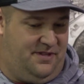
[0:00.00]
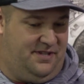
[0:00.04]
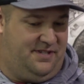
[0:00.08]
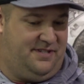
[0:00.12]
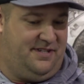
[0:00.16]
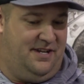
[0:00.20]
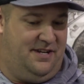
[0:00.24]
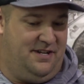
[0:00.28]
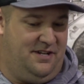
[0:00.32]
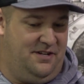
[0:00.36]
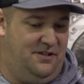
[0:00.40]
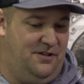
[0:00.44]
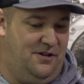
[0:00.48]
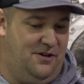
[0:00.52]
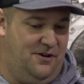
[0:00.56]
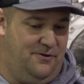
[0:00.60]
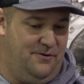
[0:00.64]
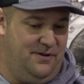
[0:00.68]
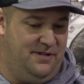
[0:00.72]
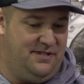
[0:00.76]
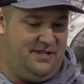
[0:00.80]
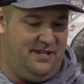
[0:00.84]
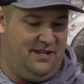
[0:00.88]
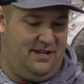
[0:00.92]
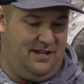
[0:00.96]
the Sunglo
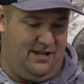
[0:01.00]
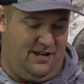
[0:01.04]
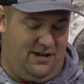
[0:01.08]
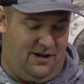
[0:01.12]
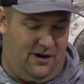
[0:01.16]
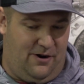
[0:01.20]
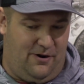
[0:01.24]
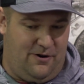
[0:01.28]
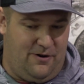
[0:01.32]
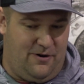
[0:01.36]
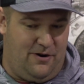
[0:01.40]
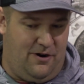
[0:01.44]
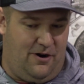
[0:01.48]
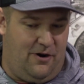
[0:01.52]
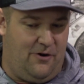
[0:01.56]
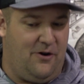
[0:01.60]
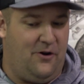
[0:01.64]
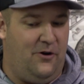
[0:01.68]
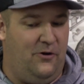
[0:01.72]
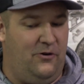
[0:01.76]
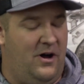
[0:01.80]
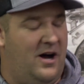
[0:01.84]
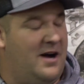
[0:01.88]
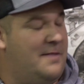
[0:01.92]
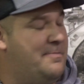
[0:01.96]
is our
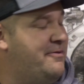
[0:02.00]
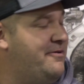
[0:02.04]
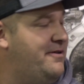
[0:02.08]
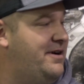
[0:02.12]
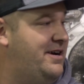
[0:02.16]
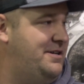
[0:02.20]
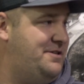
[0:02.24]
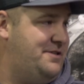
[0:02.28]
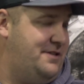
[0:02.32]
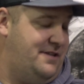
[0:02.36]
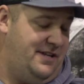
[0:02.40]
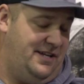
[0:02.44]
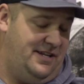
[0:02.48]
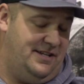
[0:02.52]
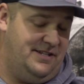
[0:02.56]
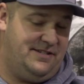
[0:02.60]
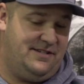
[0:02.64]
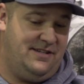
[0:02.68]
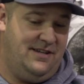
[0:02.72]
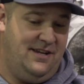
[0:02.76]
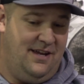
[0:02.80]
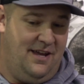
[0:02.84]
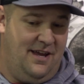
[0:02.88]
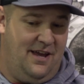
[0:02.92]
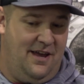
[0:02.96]
whole operation is
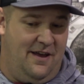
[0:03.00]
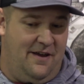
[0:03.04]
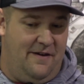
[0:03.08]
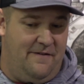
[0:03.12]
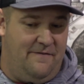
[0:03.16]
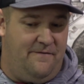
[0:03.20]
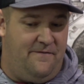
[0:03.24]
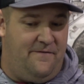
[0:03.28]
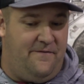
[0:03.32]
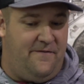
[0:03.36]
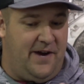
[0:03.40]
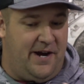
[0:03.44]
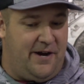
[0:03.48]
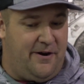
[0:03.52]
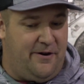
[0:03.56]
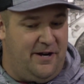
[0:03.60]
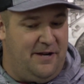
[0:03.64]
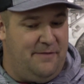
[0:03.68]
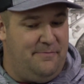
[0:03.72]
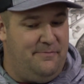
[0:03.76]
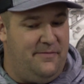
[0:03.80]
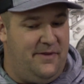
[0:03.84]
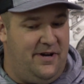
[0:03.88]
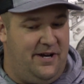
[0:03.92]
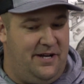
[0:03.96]
very
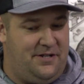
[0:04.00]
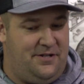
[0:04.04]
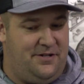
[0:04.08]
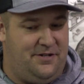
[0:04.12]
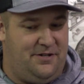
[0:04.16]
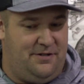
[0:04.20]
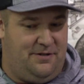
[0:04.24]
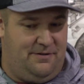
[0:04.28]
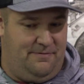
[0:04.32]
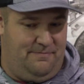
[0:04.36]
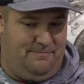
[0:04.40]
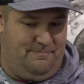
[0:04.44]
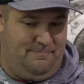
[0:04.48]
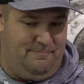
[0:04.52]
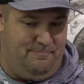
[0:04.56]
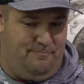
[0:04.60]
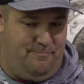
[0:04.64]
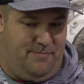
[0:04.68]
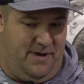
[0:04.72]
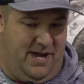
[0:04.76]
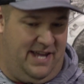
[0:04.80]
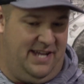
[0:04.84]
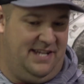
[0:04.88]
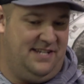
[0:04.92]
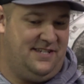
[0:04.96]
much
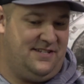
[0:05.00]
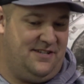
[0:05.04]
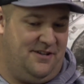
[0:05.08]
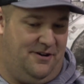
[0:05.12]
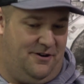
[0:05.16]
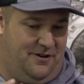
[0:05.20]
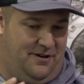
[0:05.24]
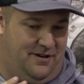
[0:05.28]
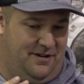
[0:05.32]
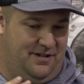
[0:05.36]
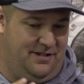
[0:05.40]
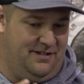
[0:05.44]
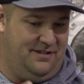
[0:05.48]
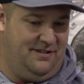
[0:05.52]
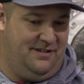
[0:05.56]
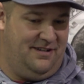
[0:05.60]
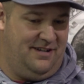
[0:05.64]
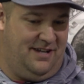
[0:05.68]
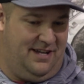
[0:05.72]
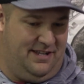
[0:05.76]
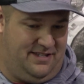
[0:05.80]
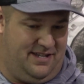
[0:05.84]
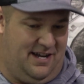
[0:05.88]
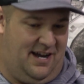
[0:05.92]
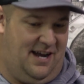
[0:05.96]
based on
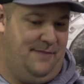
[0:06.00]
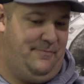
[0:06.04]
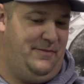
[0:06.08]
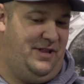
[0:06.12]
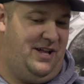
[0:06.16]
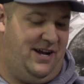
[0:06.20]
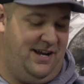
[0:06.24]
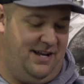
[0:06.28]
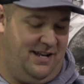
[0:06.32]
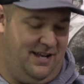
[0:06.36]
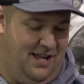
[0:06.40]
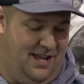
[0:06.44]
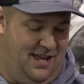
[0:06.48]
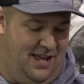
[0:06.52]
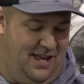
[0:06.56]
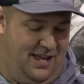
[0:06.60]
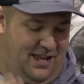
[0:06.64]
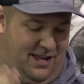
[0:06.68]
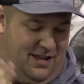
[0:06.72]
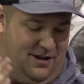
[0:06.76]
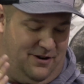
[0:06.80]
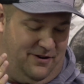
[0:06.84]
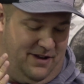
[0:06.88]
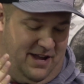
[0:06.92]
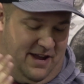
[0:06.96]
a timeline.
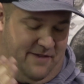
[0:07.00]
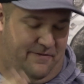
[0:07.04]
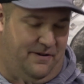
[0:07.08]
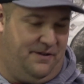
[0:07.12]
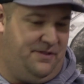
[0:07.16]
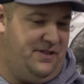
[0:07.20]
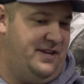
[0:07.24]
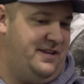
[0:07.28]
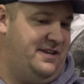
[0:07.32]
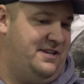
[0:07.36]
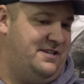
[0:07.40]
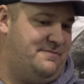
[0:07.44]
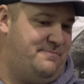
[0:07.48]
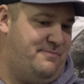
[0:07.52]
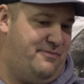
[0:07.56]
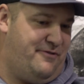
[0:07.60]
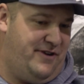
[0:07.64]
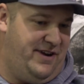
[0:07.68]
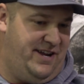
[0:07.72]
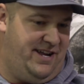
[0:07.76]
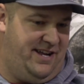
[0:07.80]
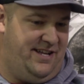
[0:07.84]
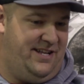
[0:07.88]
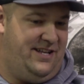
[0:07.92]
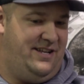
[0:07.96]
Everything is
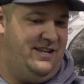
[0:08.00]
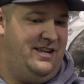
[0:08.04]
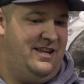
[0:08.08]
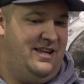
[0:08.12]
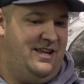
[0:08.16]
bred